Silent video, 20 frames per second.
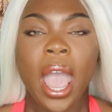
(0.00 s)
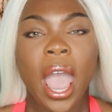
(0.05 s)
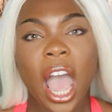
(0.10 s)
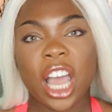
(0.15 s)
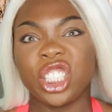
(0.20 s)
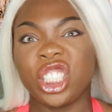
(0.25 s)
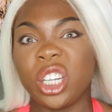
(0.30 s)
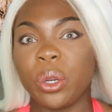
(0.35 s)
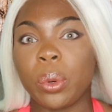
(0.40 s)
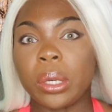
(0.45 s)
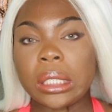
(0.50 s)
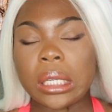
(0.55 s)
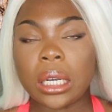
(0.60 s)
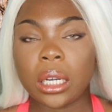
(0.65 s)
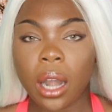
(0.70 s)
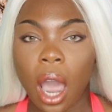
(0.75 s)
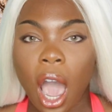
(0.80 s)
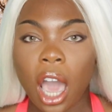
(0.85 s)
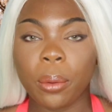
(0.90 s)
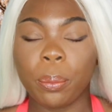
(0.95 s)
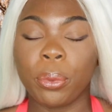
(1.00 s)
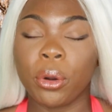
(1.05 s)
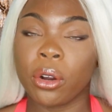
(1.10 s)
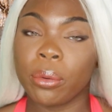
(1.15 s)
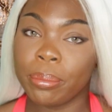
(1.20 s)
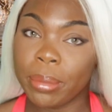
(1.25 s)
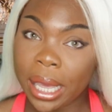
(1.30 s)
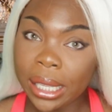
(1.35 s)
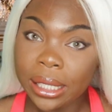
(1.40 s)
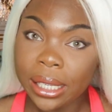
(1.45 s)
and she was not
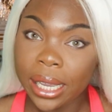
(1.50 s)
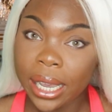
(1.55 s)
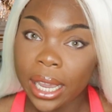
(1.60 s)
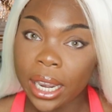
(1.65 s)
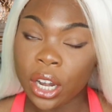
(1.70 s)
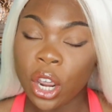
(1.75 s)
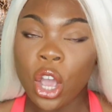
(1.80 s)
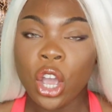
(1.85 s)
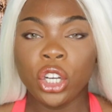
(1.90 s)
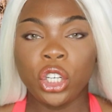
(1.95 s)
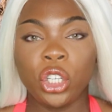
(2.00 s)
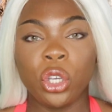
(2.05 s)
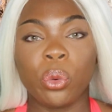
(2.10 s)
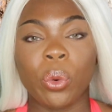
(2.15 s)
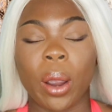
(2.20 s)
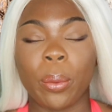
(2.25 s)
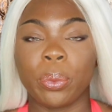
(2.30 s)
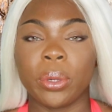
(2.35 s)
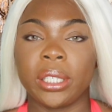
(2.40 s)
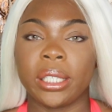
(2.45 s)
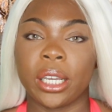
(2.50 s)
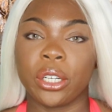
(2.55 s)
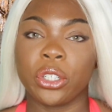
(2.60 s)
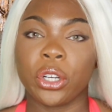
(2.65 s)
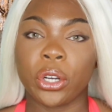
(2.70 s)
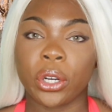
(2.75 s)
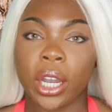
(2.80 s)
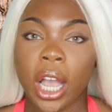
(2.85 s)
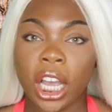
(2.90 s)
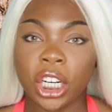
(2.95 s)
permitted to represent
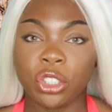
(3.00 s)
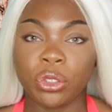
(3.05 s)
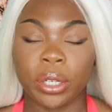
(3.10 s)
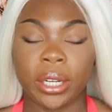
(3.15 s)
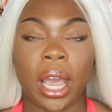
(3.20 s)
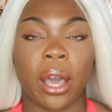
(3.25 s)
her country.